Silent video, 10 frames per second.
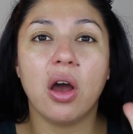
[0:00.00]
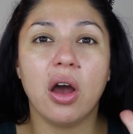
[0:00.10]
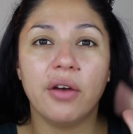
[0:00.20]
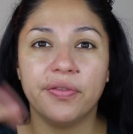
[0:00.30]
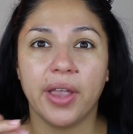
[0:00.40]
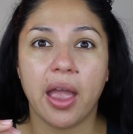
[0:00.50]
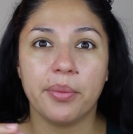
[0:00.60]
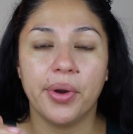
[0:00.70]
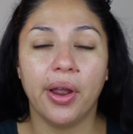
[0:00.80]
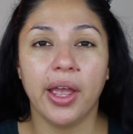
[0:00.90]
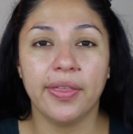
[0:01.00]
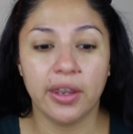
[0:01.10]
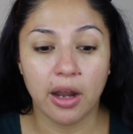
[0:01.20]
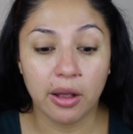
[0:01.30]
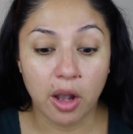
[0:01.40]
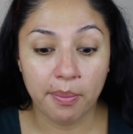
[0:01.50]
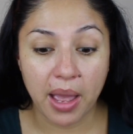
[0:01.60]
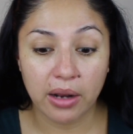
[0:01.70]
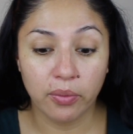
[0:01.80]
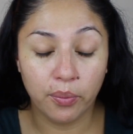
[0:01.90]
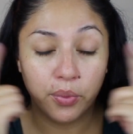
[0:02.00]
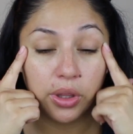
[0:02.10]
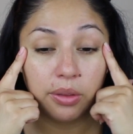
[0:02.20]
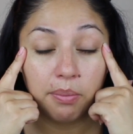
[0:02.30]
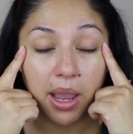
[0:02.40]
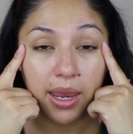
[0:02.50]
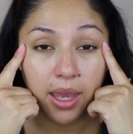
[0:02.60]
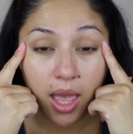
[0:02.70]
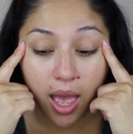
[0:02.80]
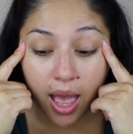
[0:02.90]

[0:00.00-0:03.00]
off camera and then I'll come back with my